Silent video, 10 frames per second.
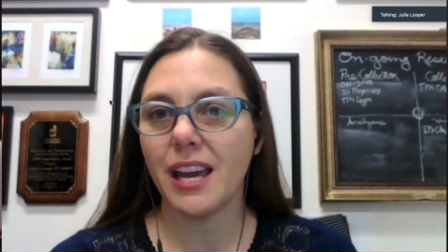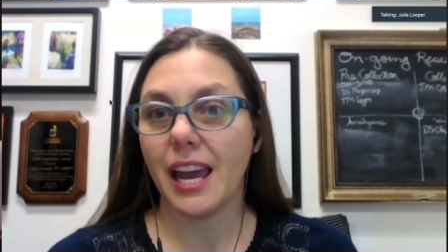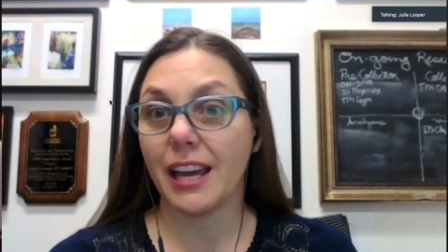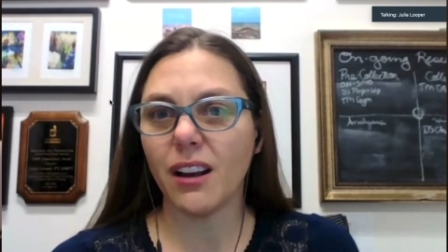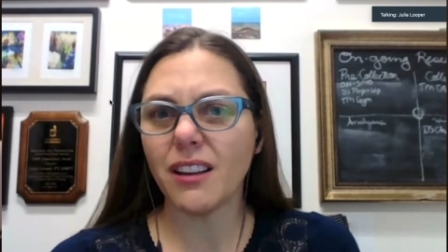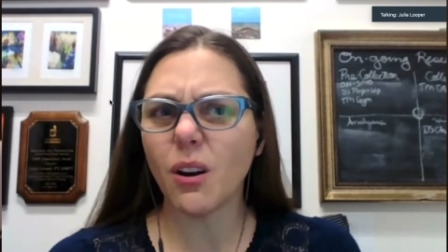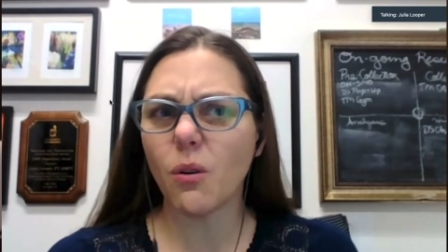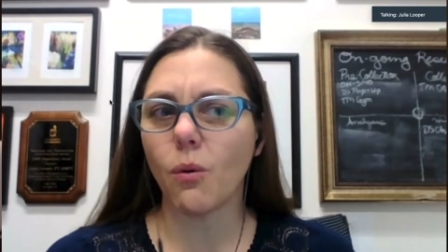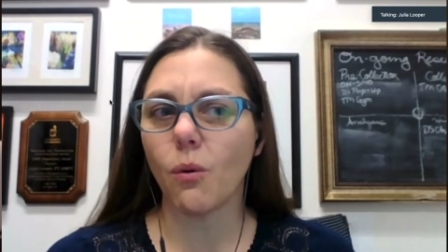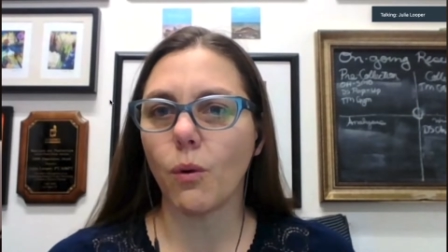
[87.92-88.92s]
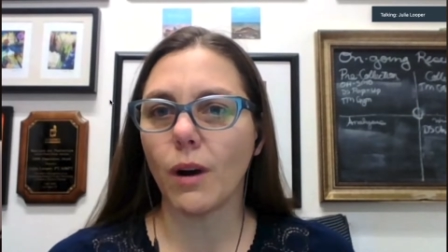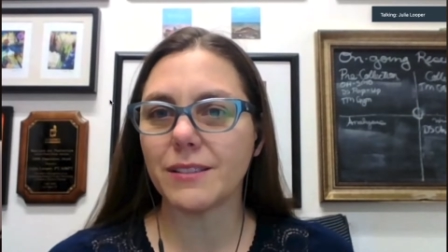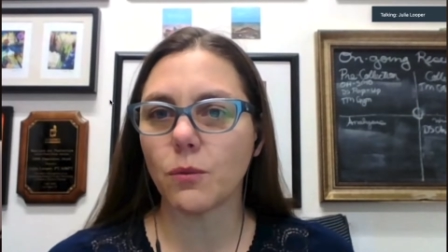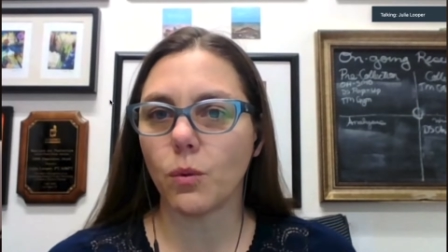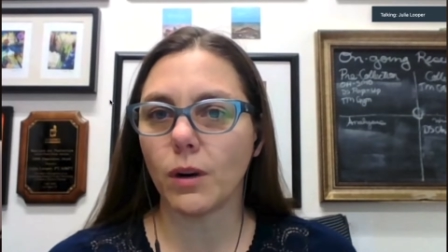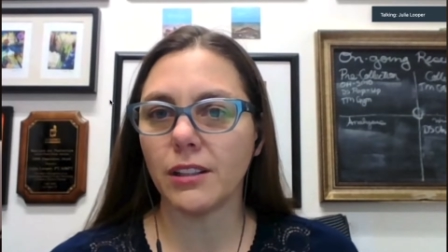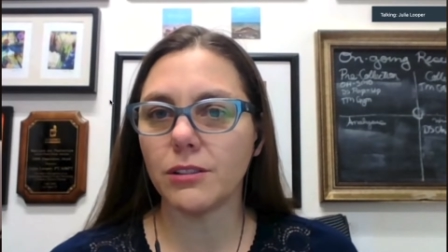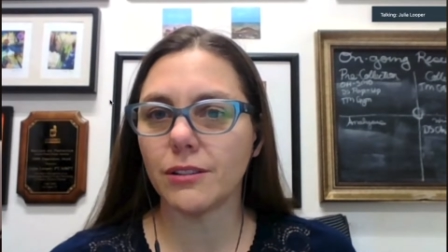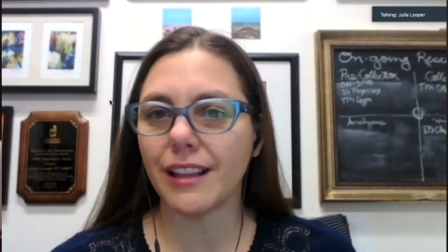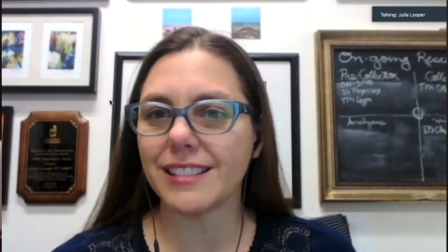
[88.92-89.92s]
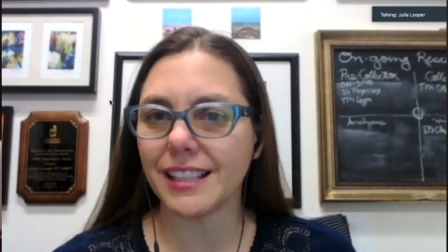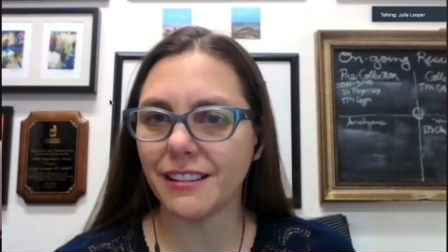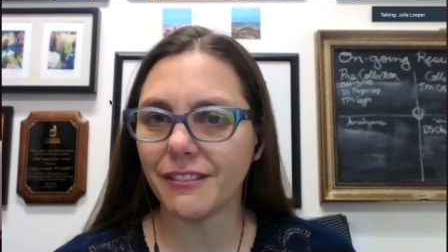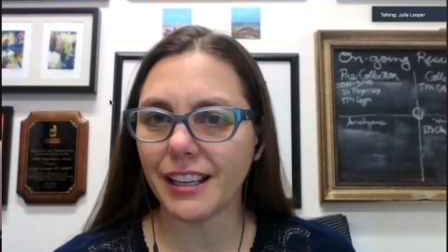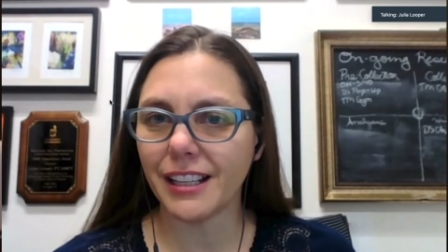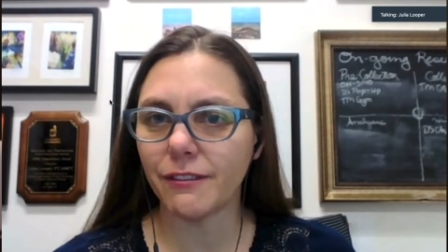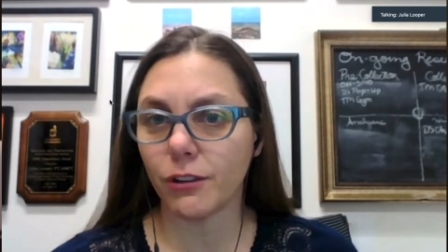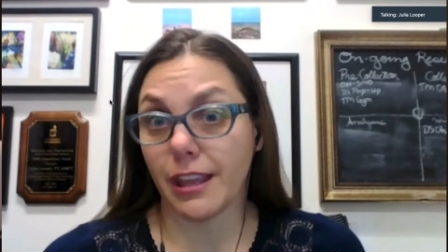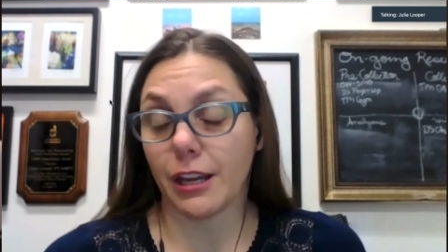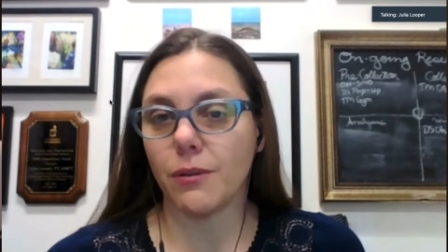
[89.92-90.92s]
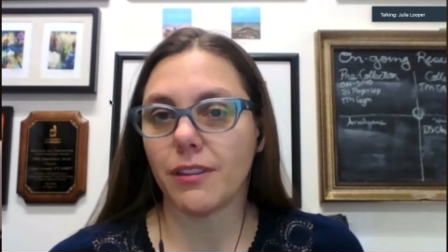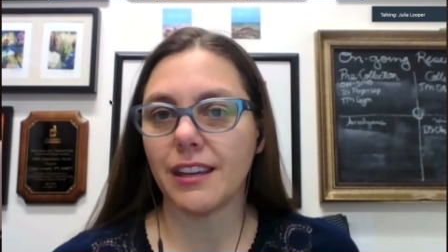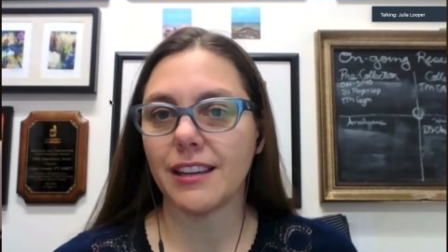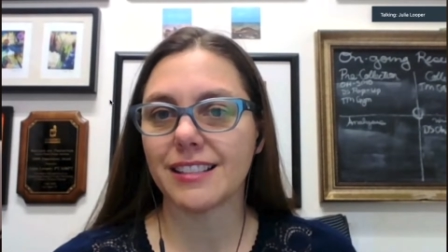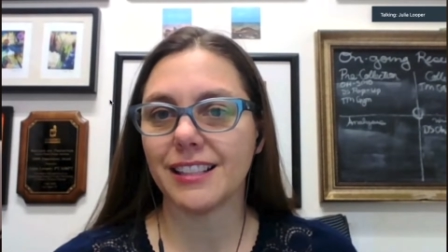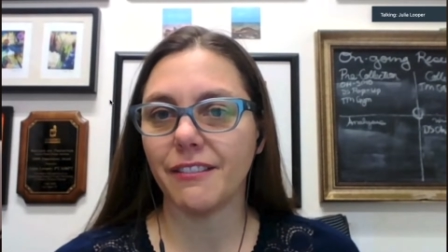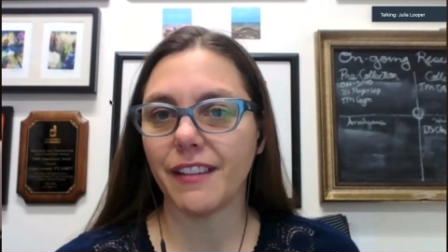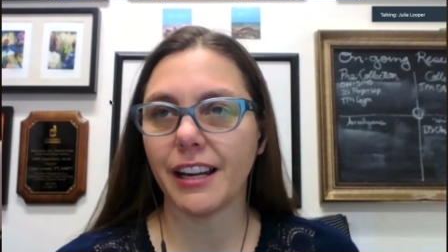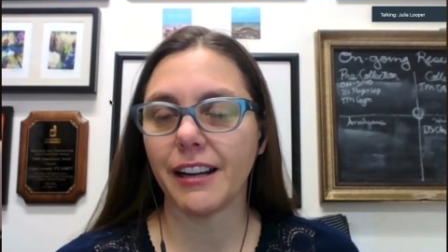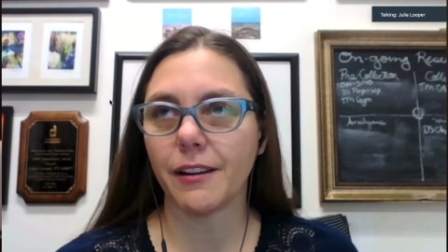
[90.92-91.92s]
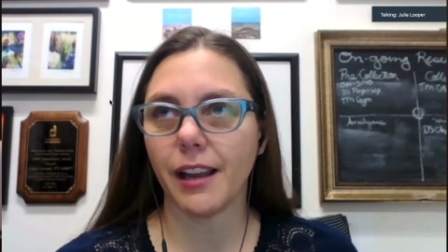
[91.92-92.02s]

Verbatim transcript: And also, what what do you do that's innovative or that you think is innovative?